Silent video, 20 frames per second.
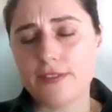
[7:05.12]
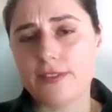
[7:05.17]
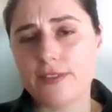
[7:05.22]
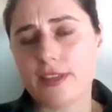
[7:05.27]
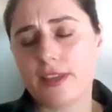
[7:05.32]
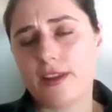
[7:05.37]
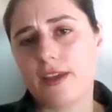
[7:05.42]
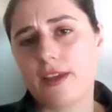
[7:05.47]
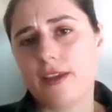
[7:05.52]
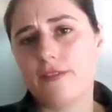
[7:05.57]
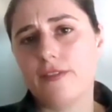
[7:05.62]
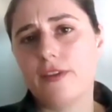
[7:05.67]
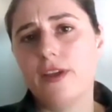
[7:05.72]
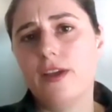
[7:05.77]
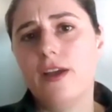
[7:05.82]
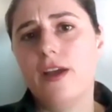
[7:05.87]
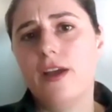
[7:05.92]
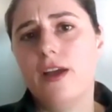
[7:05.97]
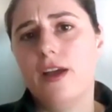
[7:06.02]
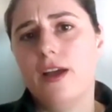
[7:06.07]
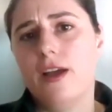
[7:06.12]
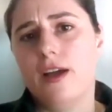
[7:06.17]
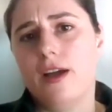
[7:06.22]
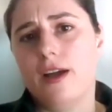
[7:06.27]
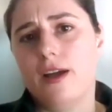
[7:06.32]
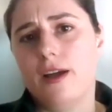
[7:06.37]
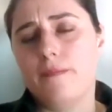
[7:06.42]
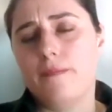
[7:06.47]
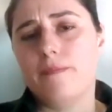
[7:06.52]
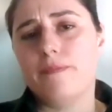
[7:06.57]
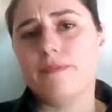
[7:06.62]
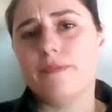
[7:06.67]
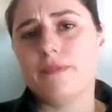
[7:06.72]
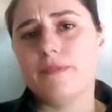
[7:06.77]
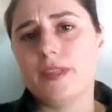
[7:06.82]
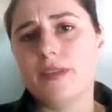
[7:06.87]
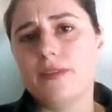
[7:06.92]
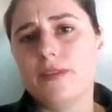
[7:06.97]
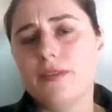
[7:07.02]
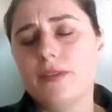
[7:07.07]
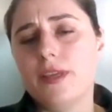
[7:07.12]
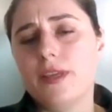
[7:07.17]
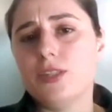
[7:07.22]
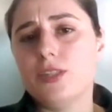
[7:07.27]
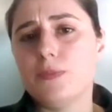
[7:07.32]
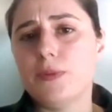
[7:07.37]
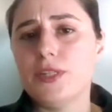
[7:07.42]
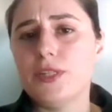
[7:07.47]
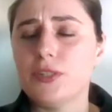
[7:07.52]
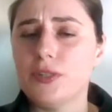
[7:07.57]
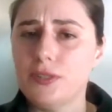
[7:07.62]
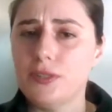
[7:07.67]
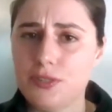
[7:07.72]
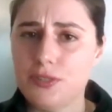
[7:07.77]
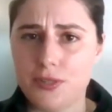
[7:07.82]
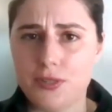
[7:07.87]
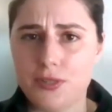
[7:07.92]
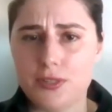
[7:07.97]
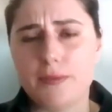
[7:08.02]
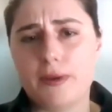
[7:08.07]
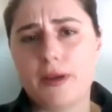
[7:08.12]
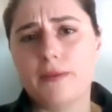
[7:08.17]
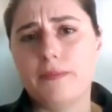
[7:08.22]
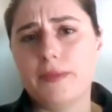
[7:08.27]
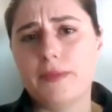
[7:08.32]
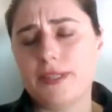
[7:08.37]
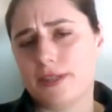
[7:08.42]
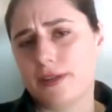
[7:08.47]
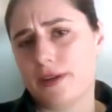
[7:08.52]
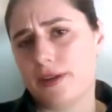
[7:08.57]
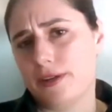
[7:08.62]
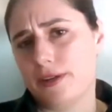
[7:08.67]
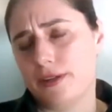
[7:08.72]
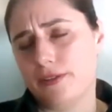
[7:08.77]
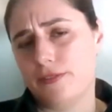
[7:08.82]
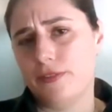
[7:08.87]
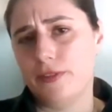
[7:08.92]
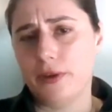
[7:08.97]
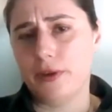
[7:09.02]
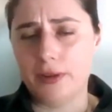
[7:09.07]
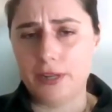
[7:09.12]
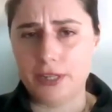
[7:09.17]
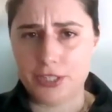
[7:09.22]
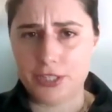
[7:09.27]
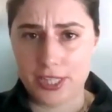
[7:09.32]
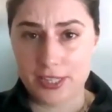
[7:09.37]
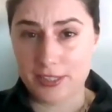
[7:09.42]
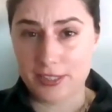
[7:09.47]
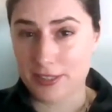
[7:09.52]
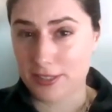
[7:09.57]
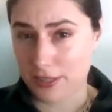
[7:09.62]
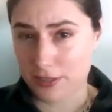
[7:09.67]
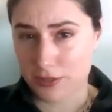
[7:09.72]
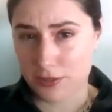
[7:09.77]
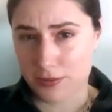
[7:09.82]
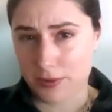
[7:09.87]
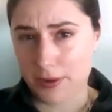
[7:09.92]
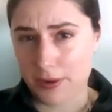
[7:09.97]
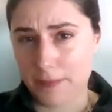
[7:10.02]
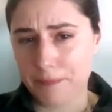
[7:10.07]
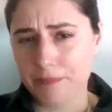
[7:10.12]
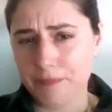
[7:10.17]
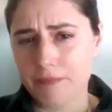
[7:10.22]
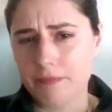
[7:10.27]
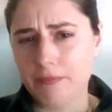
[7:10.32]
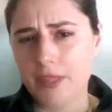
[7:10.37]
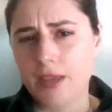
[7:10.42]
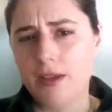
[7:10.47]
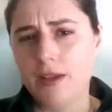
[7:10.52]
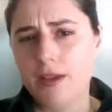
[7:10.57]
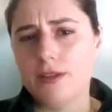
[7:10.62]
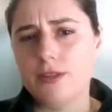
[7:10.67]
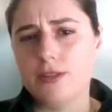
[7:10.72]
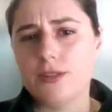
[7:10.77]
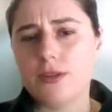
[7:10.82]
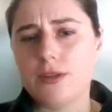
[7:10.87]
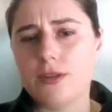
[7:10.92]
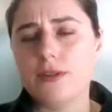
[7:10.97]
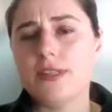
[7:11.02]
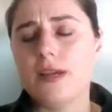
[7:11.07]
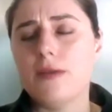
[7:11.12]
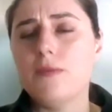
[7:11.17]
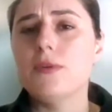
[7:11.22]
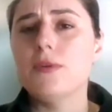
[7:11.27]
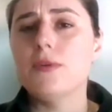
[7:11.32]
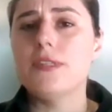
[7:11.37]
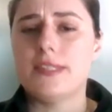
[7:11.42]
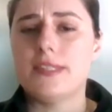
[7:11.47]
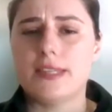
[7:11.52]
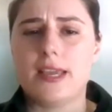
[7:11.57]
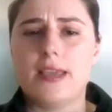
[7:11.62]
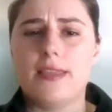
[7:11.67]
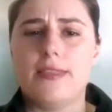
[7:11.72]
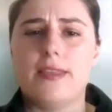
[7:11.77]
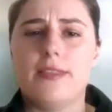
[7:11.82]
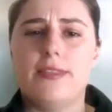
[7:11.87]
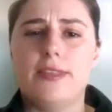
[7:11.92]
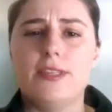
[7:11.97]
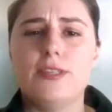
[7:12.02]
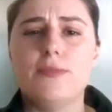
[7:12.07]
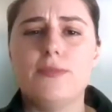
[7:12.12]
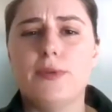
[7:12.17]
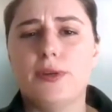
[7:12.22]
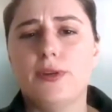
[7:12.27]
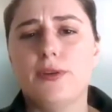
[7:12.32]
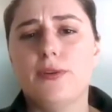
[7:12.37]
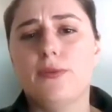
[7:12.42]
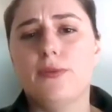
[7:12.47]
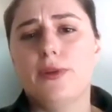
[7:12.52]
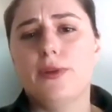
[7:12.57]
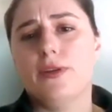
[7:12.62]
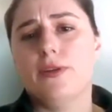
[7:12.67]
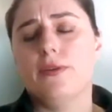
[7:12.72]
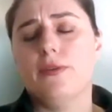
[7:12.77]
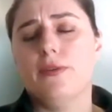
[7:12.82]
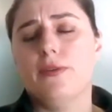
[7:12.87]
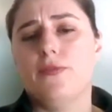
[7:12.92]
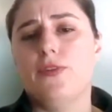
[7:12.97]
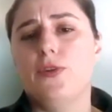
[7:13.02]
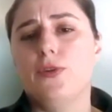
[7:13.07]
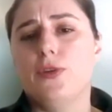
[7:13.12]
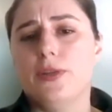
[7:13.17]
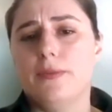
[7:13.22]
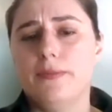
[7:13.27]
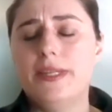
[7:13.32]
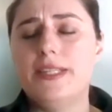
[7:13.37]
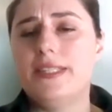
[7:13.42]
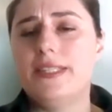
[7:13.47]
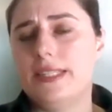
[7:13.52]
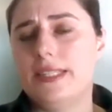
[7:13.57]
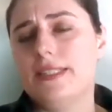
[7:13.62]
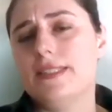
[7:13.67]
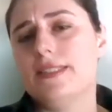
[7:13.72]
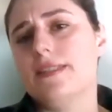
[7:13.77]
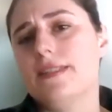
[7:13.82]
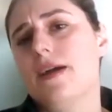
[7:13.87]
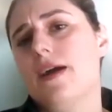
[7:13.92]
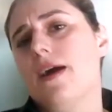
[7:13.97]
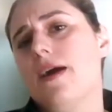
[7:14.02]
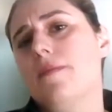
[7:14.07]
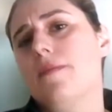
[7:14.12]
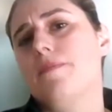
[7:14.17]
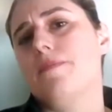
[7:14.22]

faiths that have expressed concerns about misguided theology, etc. So some would say that these peer review committees,